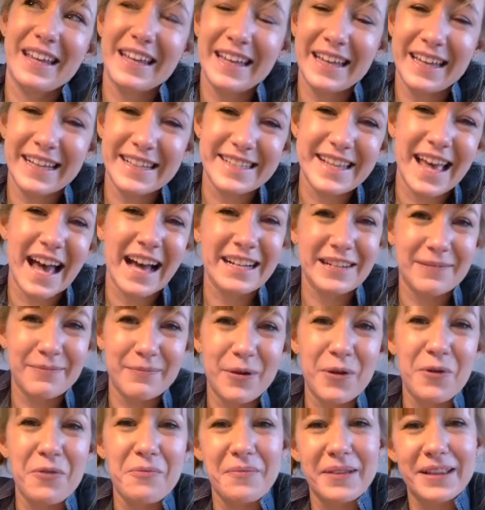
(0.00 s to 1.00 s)
exact
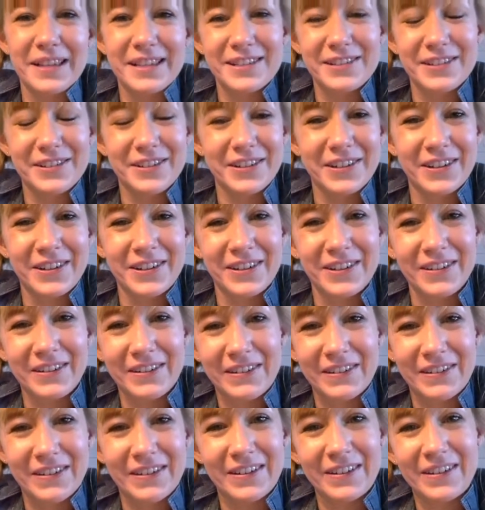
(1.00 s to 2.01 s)
moments
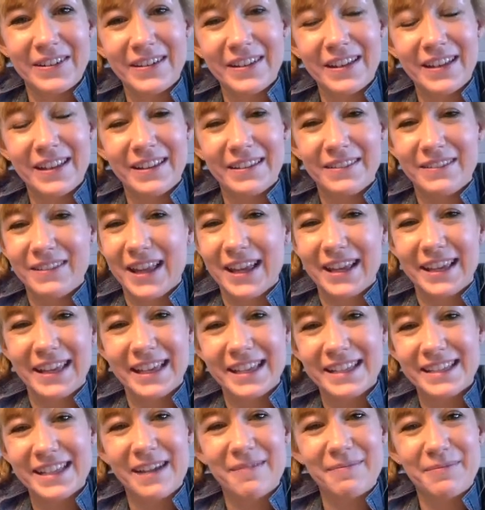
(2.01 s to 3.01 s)
or like
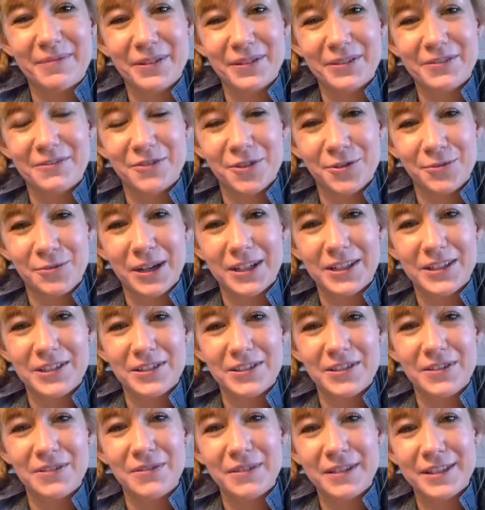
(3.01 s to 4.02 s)
examples for what to
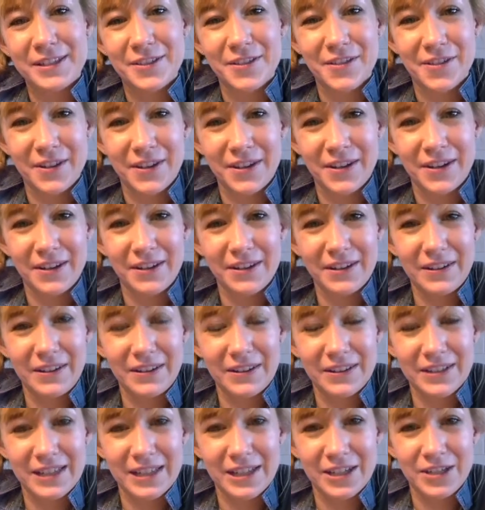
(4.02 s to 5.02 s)
do in certain
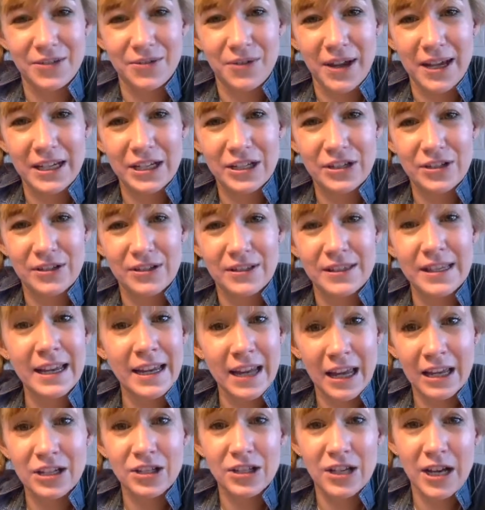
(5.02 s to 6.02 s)
situations,
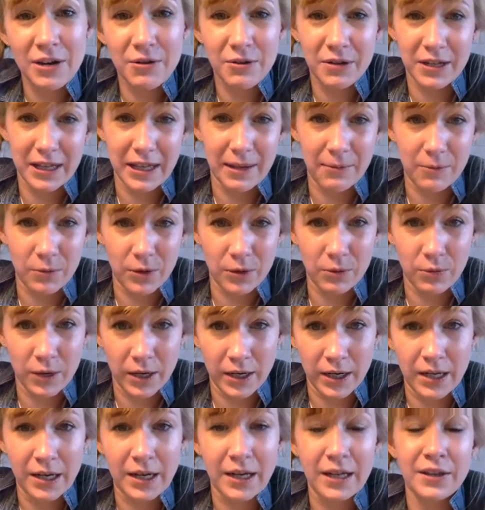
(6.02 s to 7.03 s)
and sharing them with
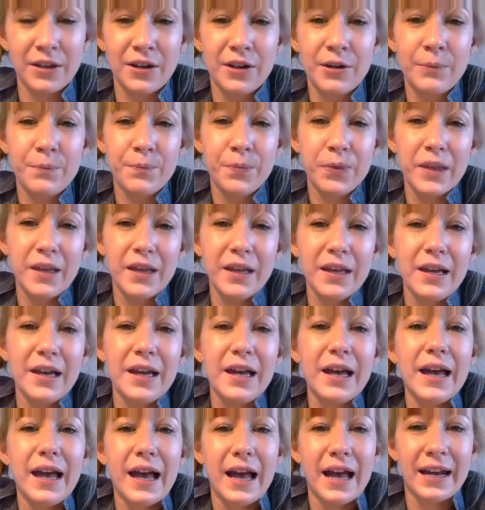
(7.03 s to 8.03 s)
one another.
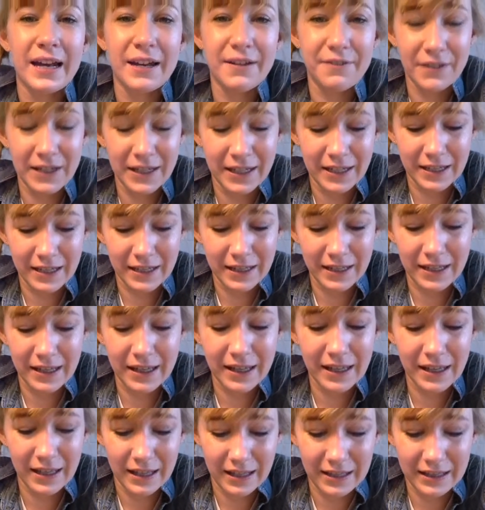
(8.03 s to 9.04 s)
And I think
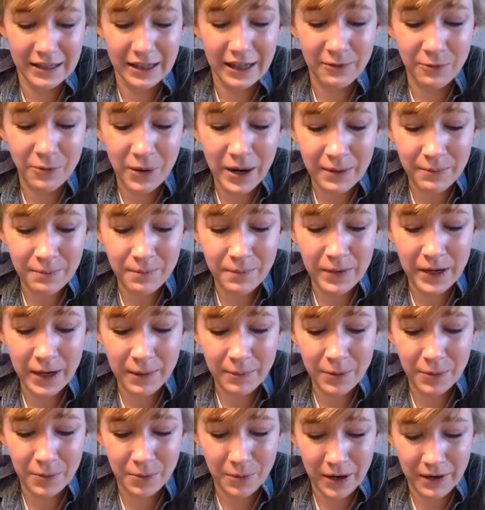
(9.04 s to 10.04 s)
the
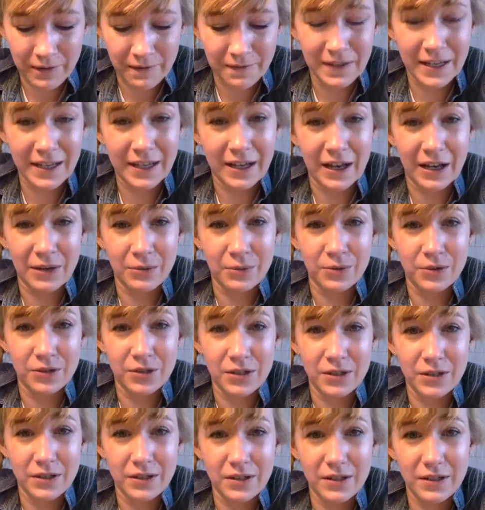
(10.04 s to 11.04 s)
number one thing I would
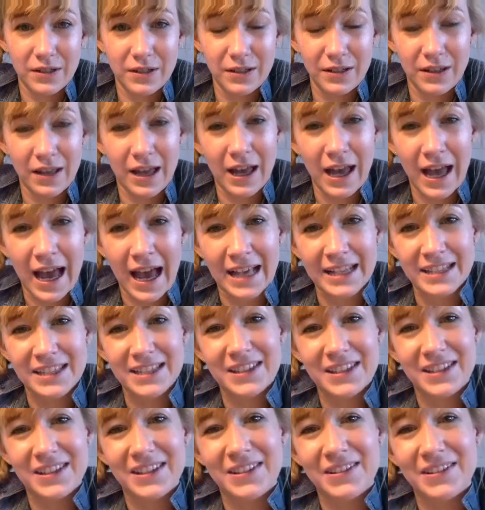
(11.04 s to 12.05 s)

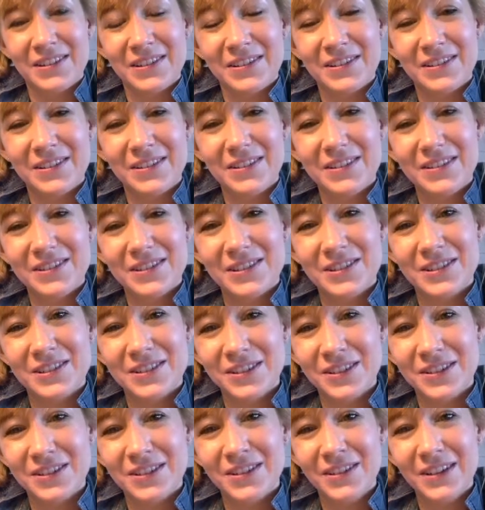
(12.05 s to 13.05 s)
ask you to
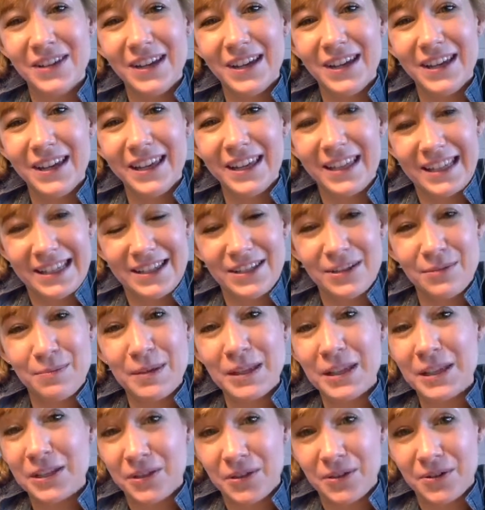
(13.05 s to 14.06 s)
do is to be
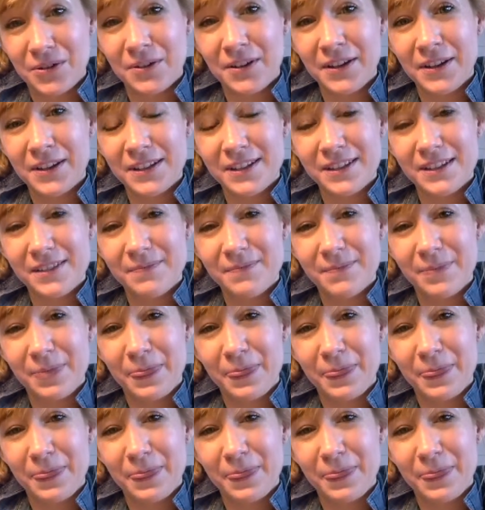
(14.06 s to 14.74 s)
curious